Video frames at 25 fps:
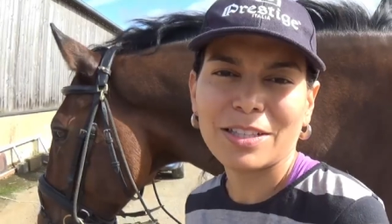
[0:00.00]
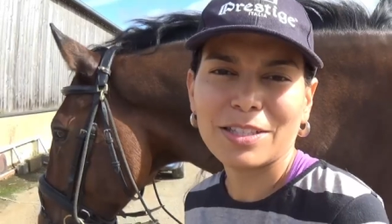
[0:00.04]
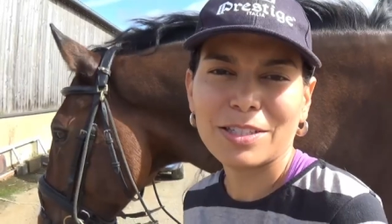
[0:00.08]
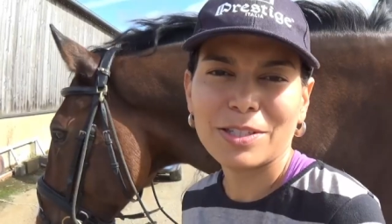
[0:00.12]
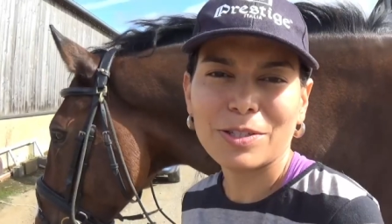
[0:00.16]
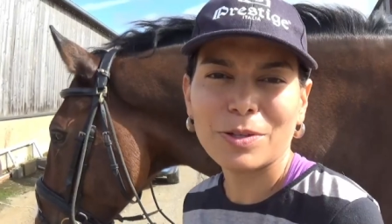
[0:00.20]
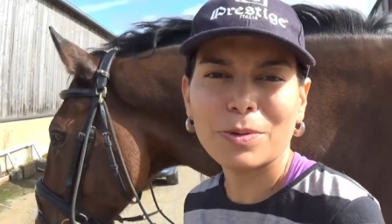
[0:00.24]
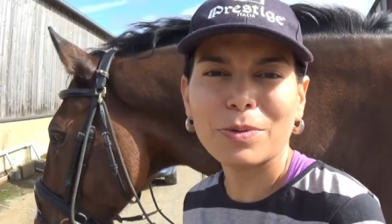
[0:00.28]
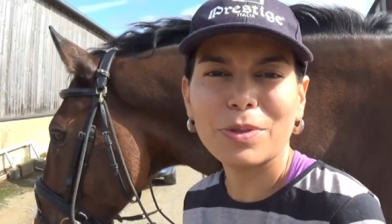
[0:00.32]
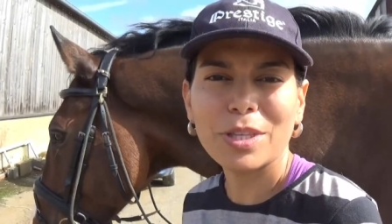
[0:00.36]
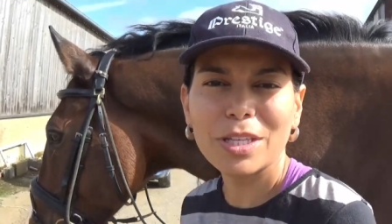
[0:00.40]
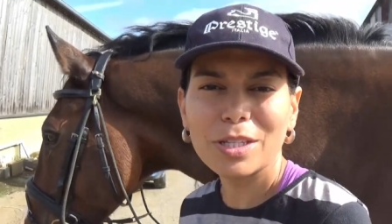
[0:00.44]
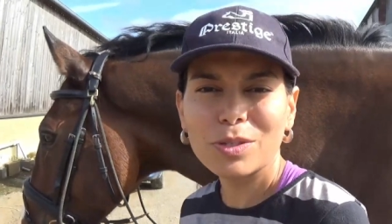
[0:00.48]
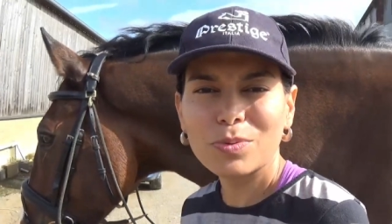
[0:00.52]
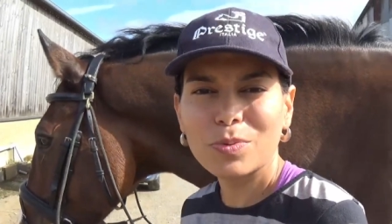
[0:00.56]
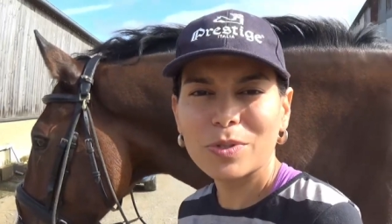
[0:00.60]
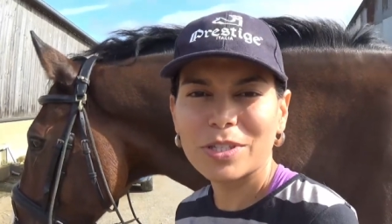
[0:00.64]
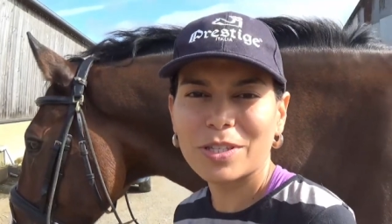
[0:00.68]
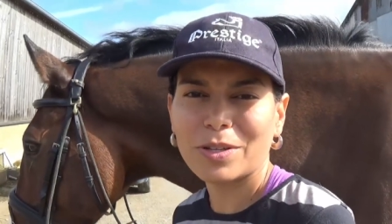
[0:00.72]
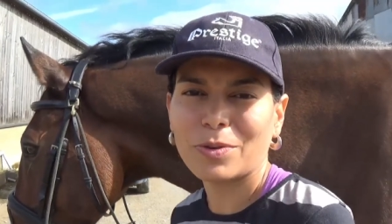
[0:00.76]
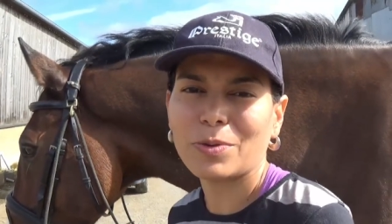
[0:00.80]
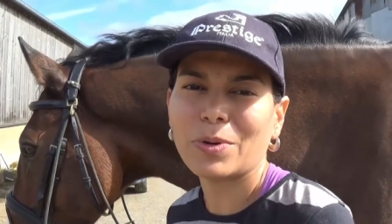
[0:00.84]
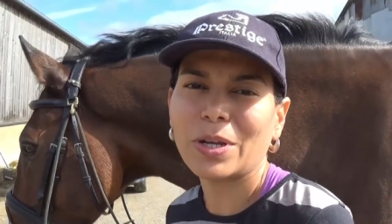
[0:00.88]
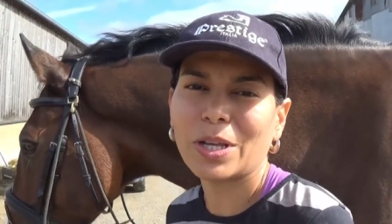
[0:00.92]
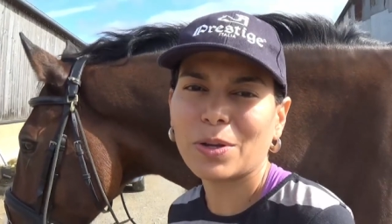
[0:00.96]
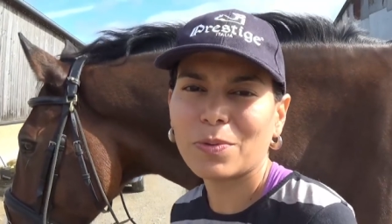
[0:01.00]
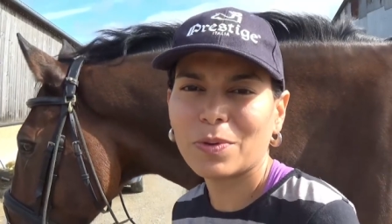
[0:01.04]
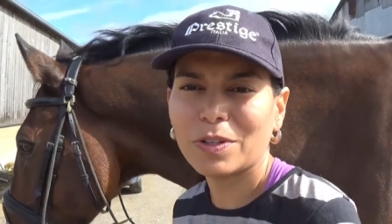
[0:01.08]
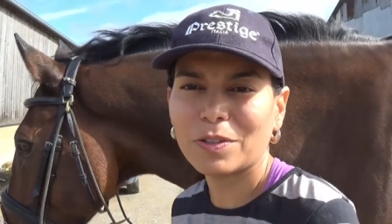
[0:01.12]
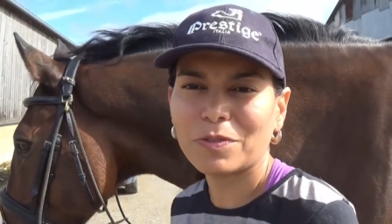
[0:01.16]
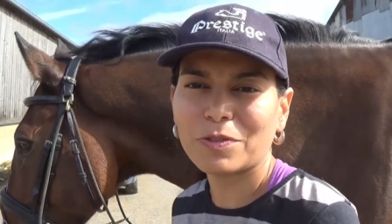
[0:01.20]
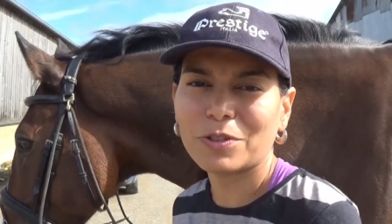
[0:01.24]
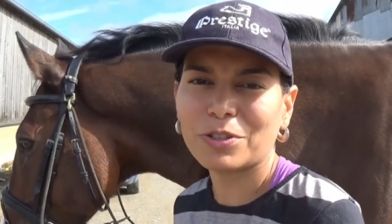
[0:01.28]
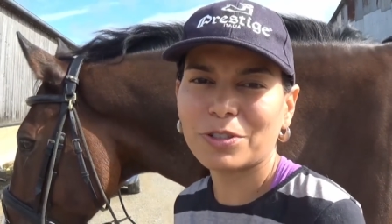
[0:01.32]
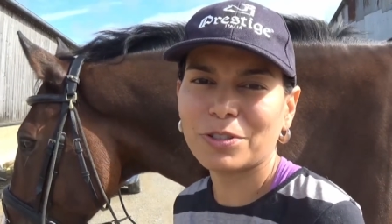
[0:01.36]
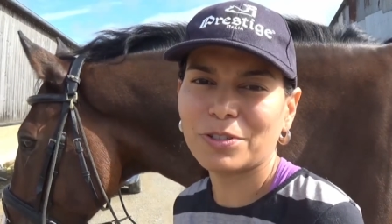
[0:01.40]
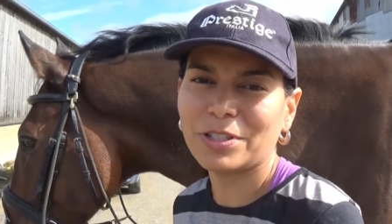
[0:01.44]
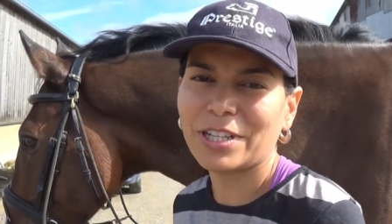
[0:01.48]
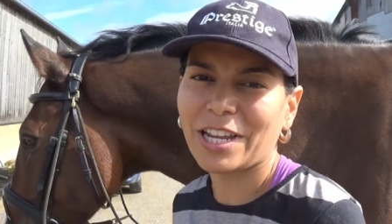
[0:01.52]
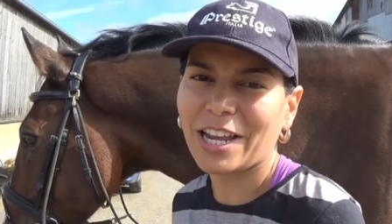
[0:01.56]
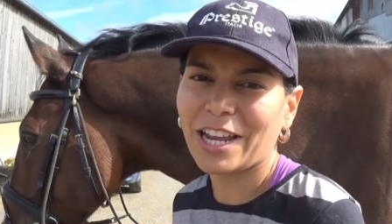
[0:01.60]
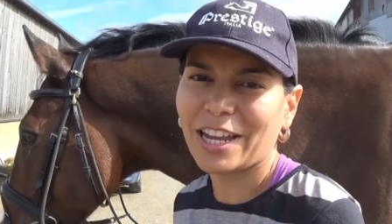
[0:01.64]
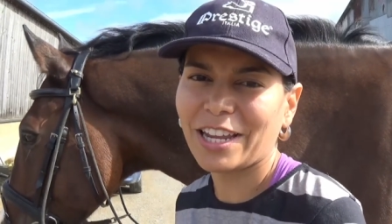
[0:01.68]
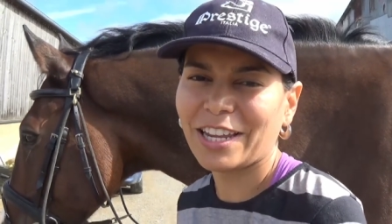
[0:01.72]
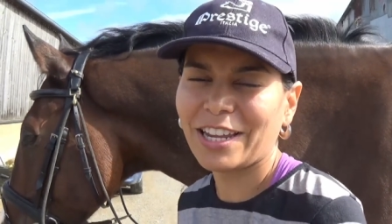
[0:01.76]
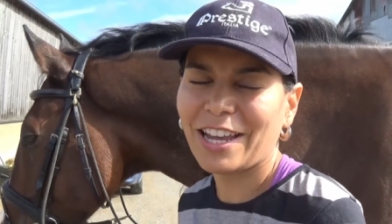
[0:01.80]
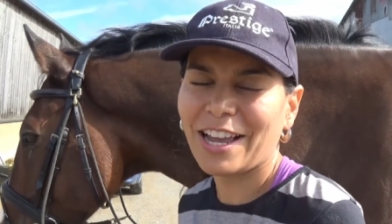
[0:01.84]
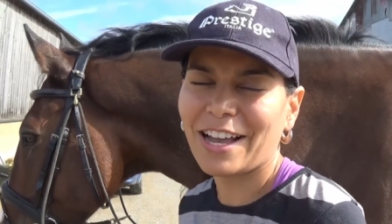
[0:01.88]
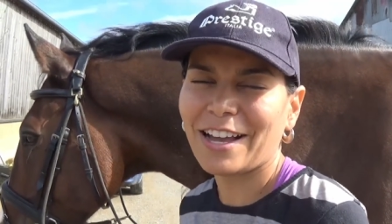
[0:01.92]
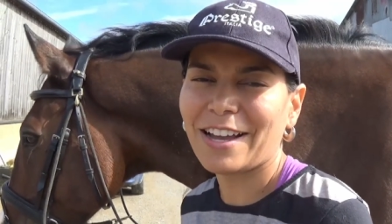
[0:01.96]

So this was a quick one for today.